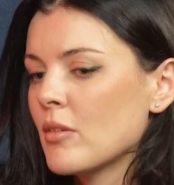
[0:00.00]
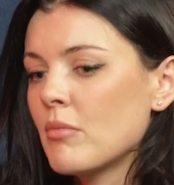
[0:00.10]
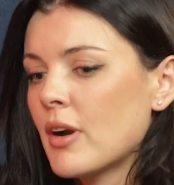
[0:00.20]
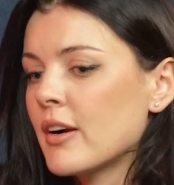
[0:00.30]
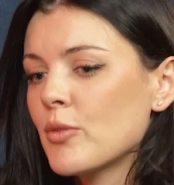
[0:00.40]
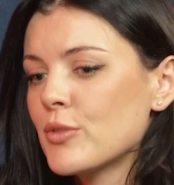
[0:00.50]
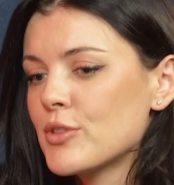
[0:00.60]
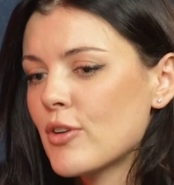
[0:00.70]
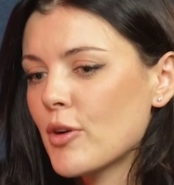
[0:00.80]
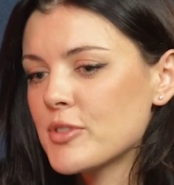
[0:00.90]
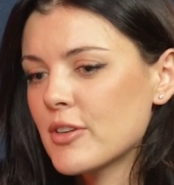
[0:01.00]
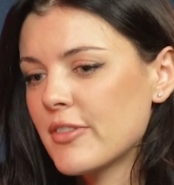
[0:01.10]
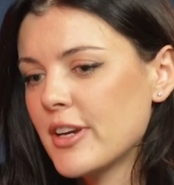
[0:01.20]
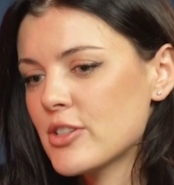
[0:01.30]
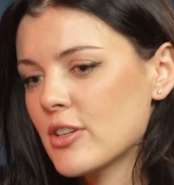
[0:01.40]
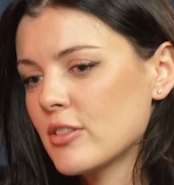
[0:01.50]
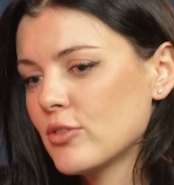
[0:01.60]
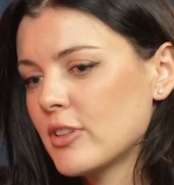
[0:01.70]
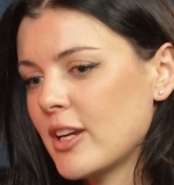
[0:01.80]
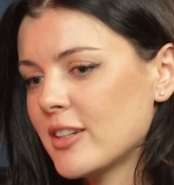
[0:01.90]
Mark, what's your observation
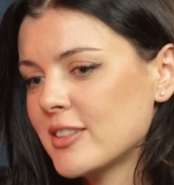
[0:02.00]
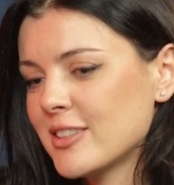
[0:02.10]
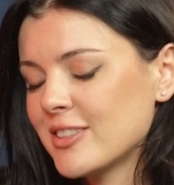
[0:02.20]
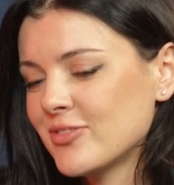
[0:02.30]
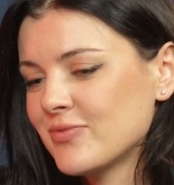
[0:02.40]
on that?